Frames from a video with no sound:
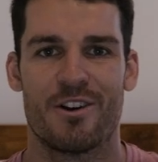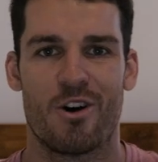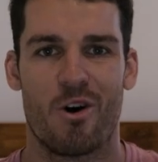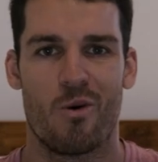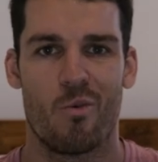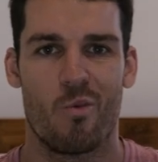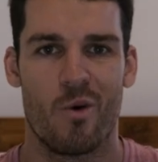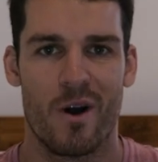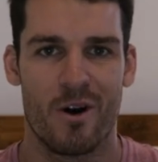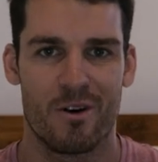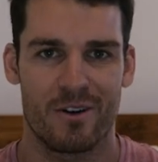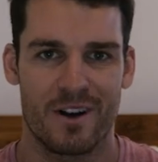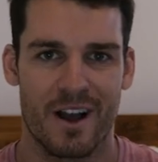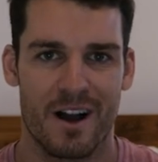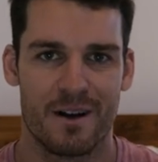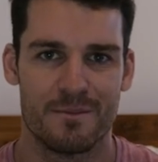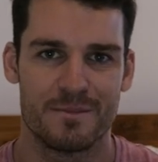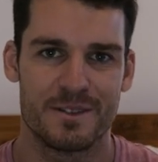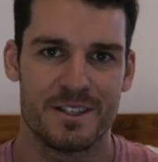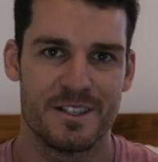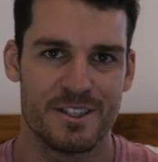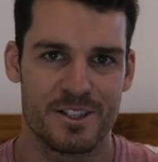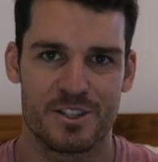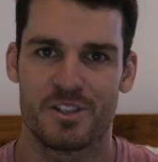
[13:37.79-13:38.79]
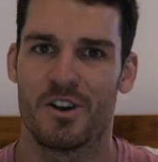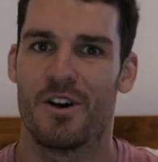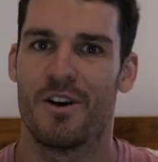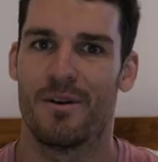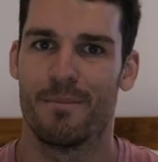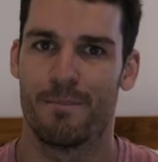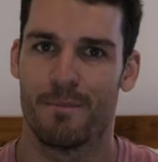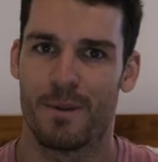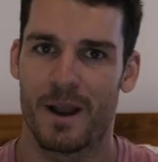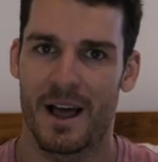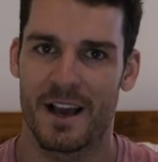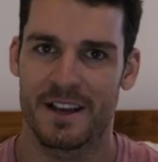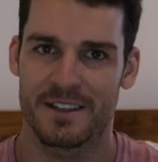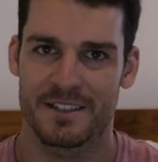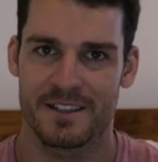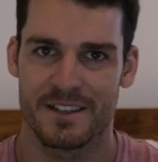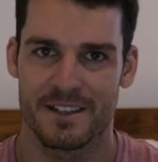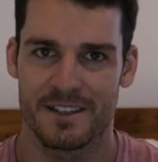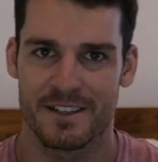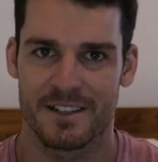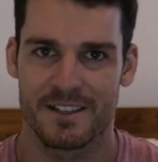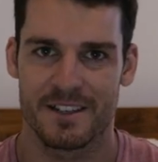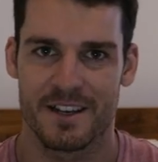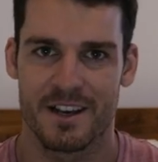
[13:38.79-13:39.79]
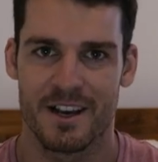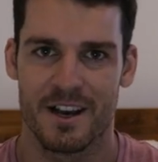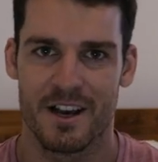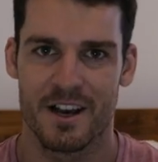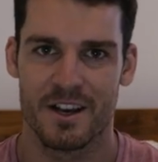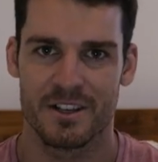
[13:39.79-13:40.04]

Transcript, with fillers: not welcomed in certain places.